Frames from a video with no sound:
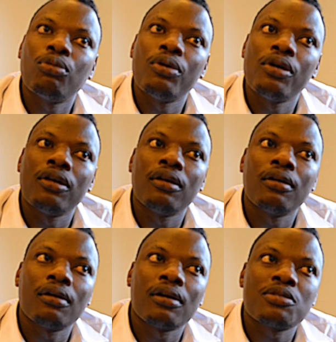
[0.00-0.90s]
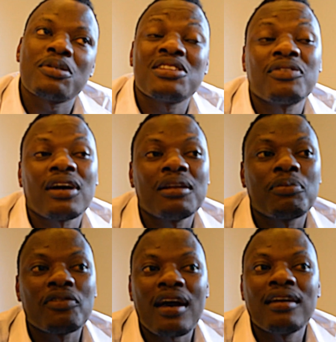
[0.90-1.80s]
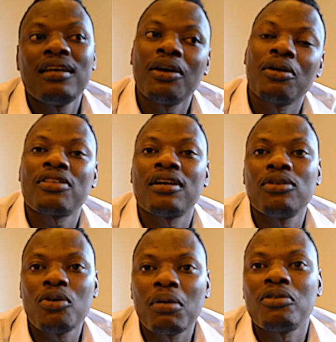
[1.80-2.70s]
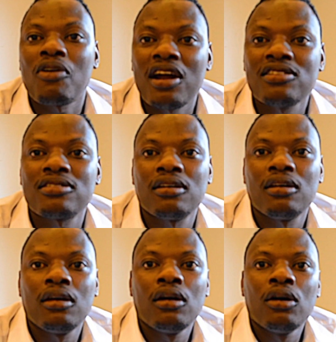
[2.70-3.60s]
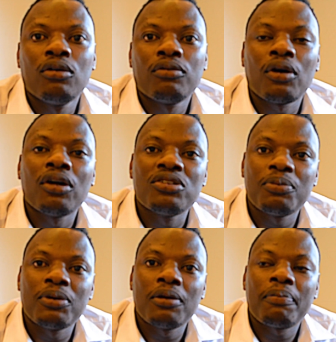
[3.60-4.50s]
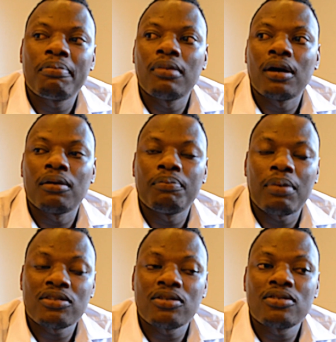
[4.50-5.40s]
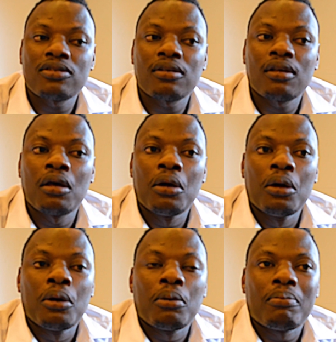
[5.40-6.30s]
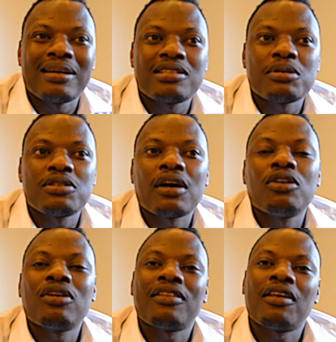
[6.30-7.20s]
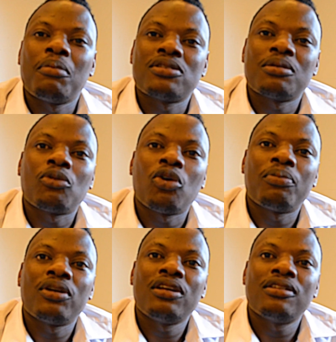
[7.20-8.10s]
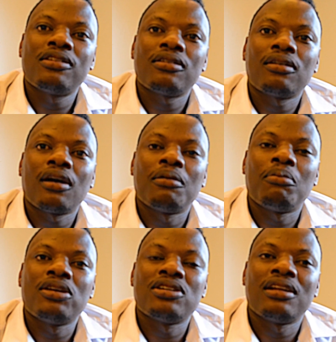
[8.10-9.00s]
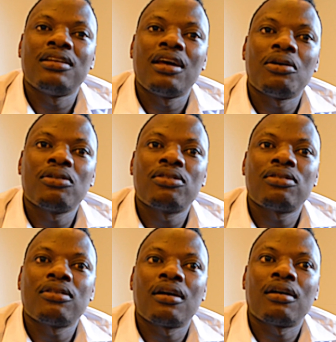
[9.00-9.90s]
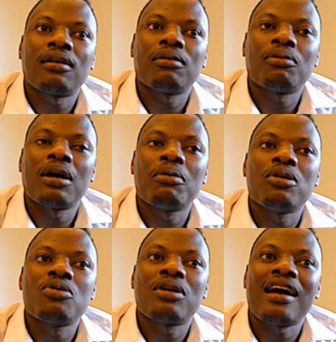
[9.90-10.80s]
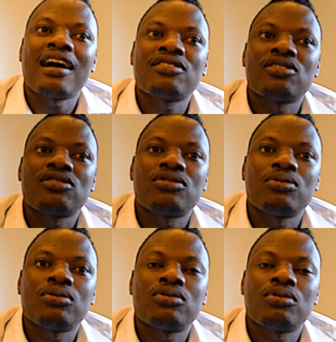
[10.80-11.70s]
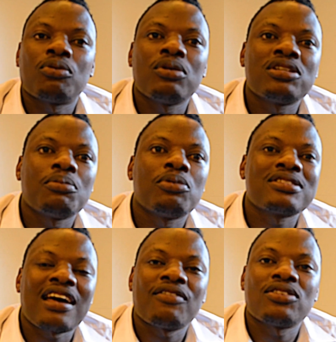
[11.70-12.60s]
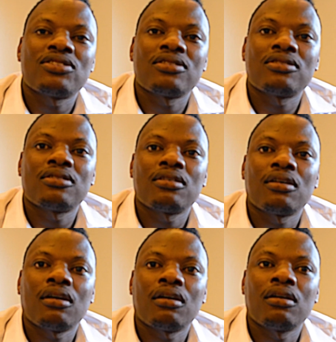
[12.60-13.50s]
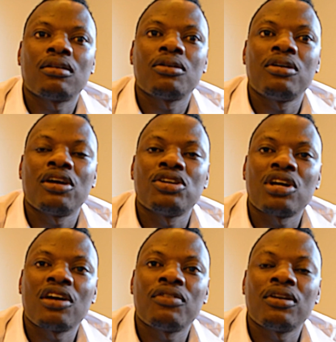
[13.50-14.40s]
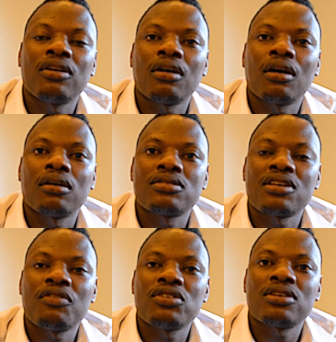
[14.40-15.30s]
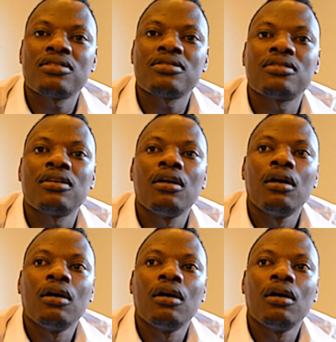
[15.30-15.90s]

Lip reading: we specifically provide health and human rights for LGBT persons, but specifically looking at the MSM component and majorly in health, where we look at access to equitable services, including HIV services,